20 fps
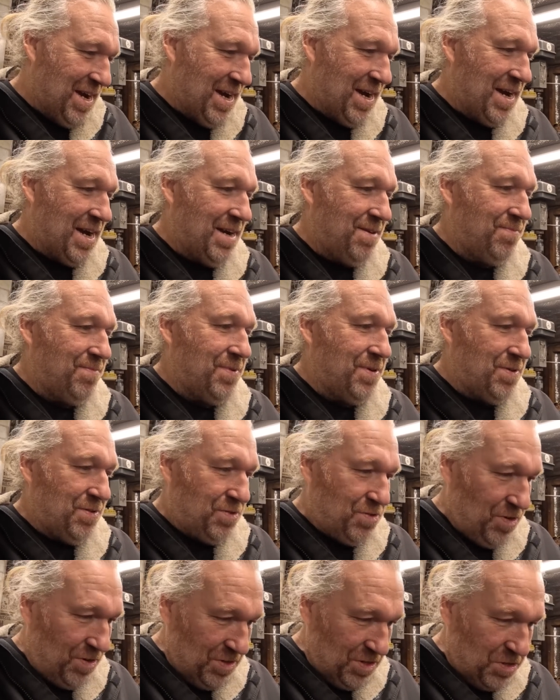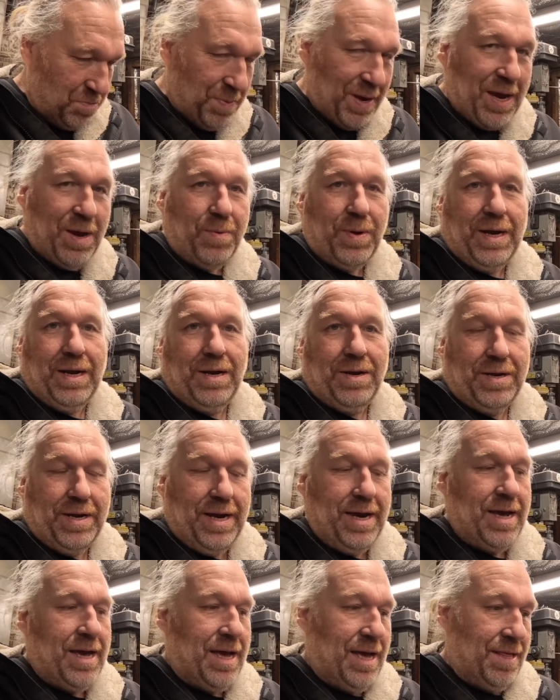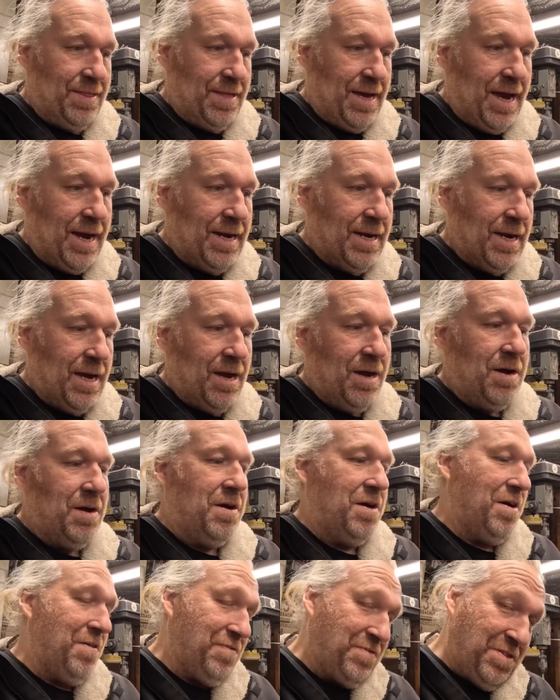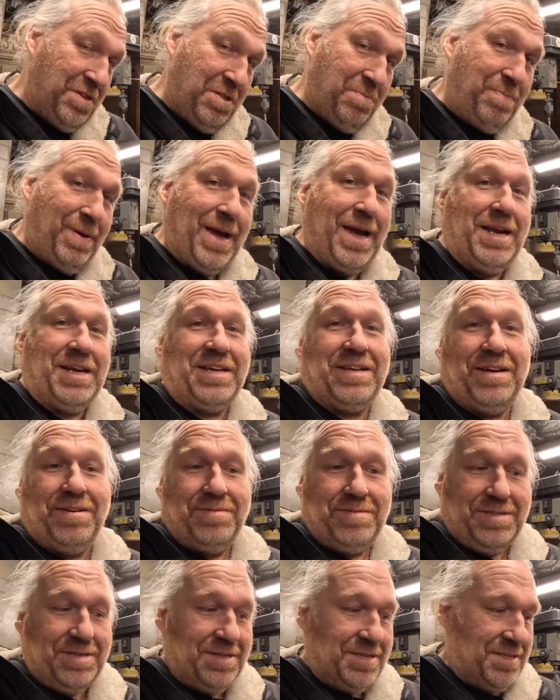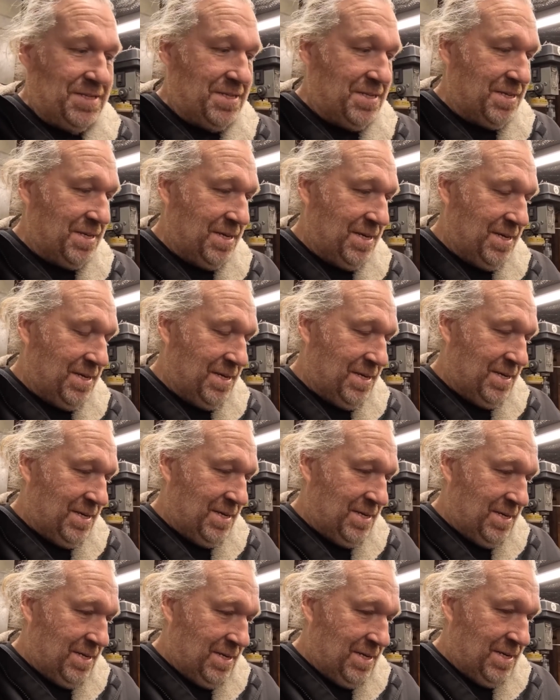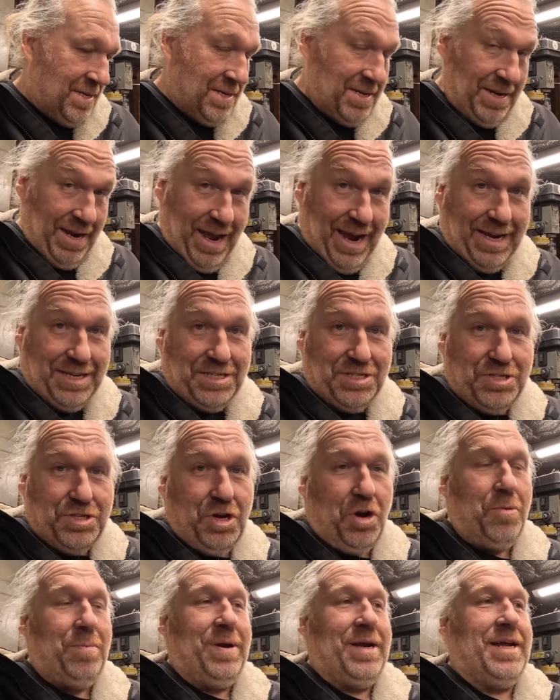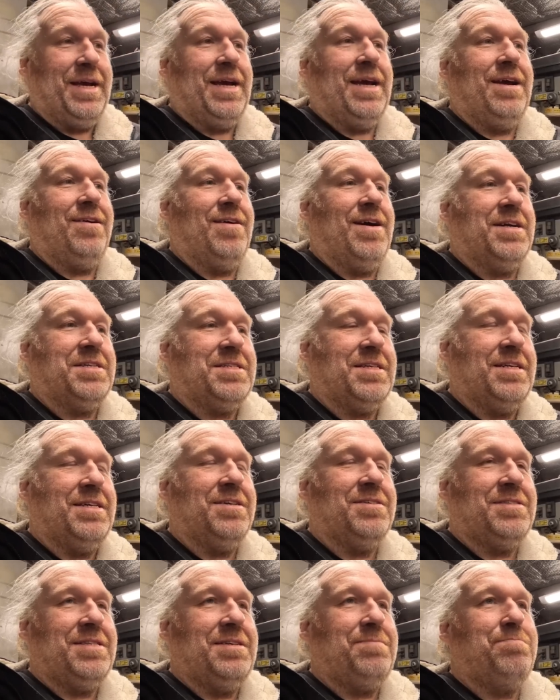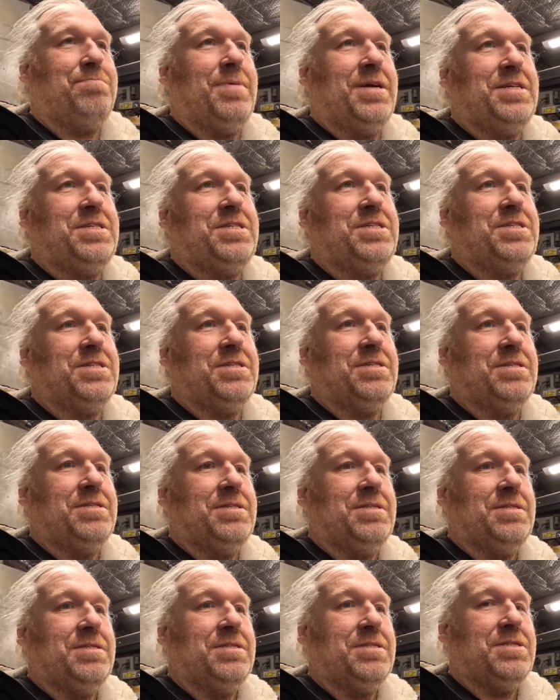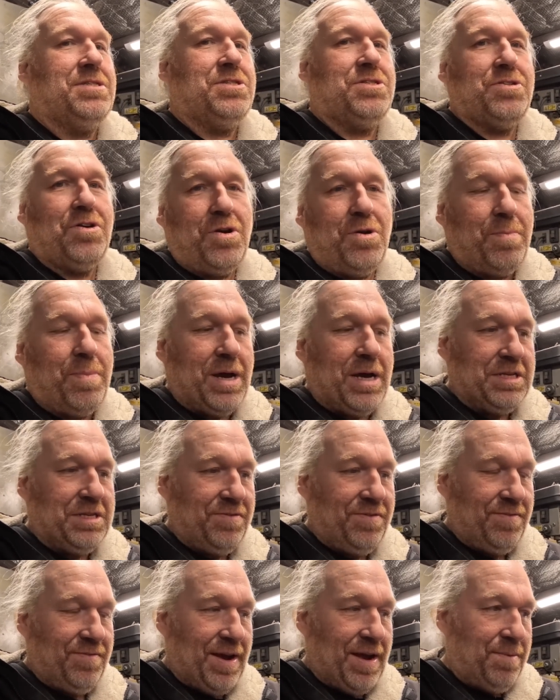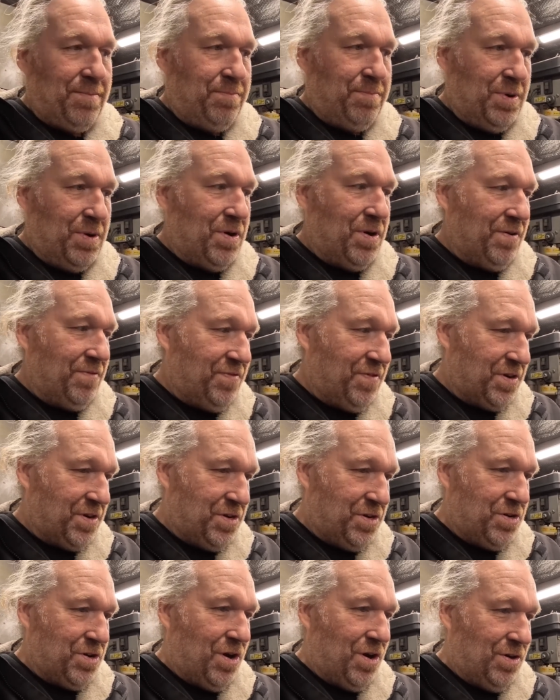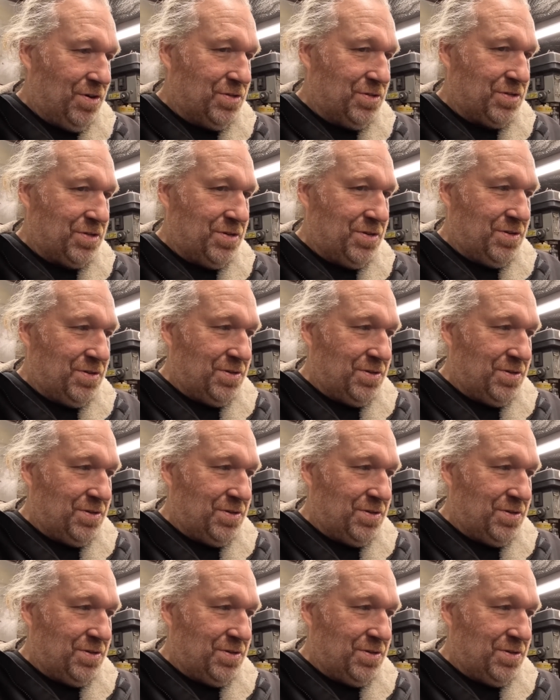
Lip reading: and we'll try the spare wheel on it, and then off to the powder coaters. Next job in here, actually, I did mention sidebars for the van, but I forgot.